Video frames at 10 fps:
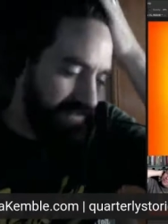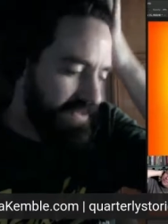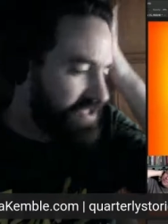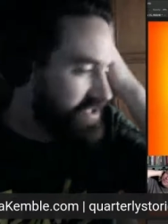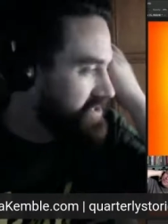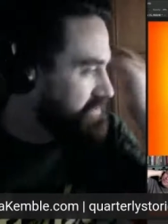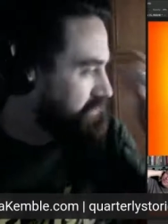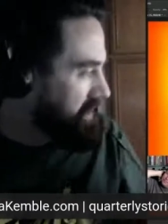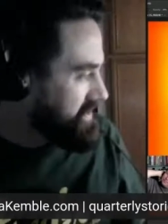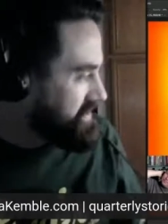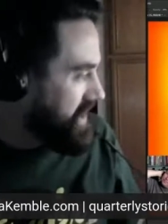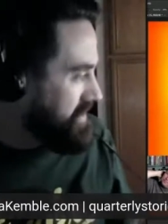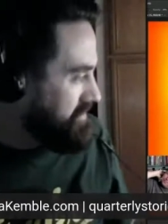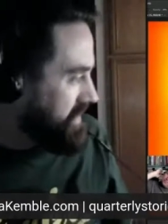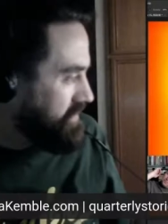should just pick a time,
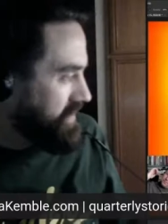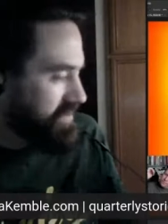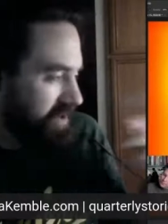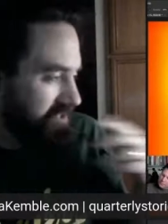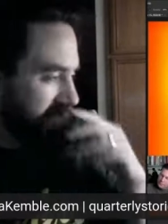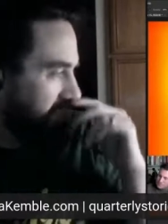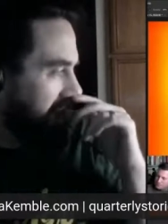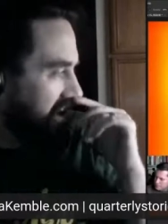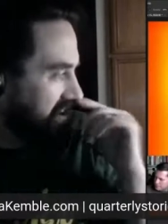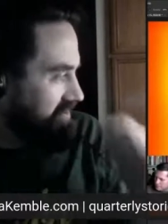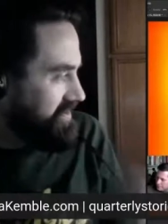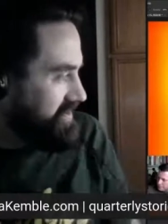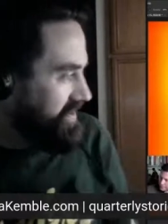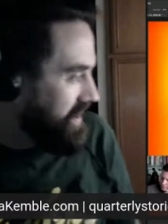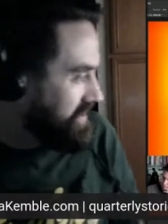like when you're on sabbatical and
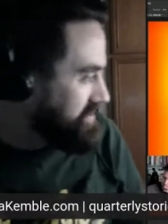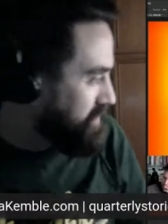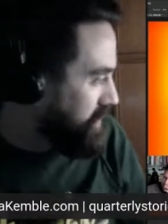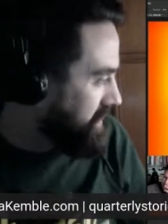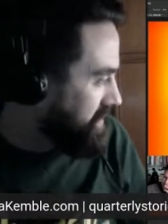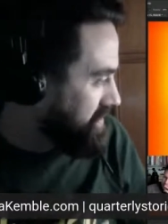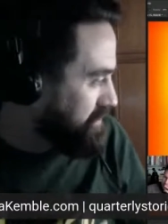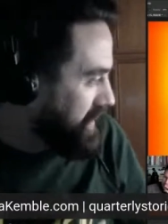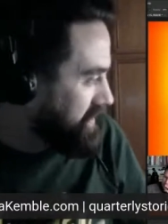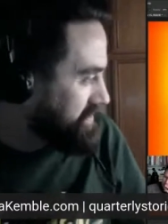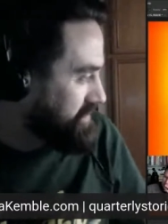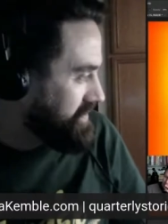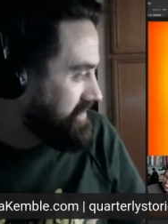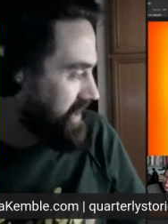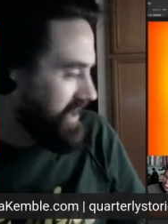you're at this point on your project where
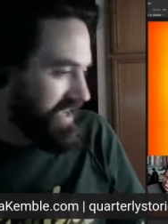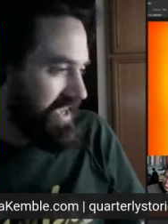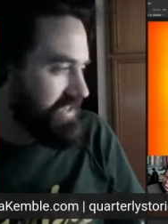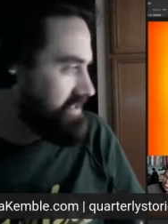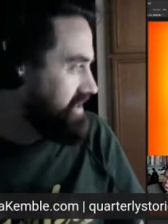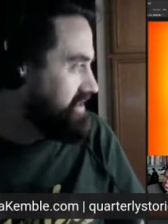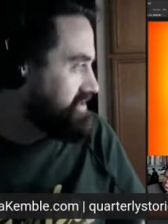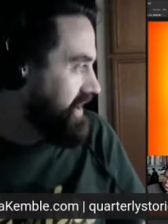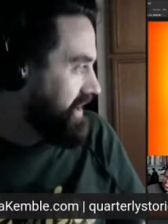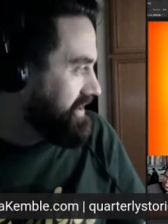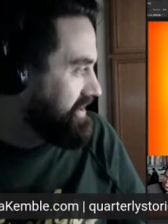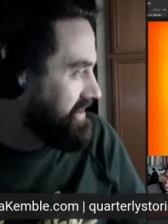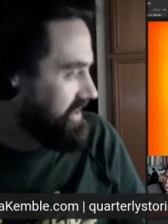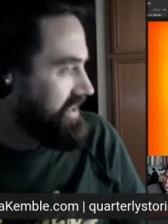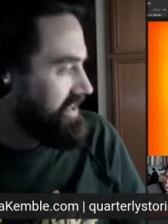you're like, I can't see straight,
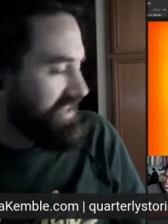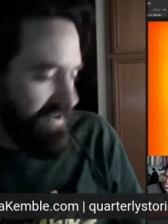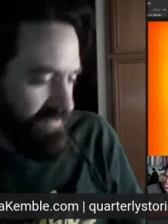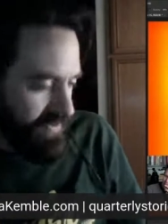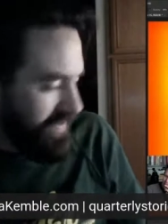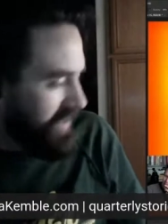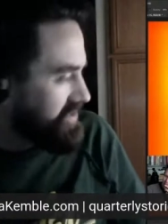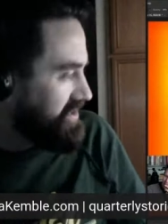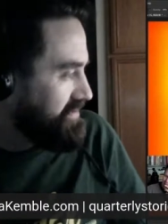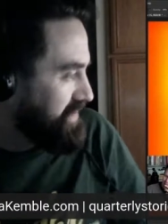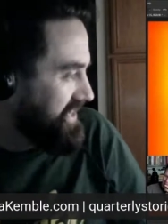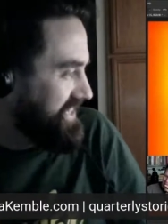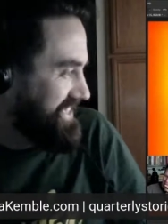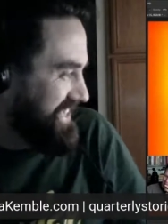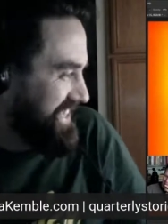then we'll watch The
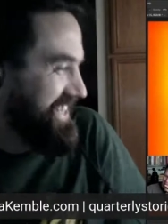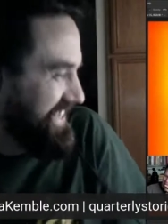Beast.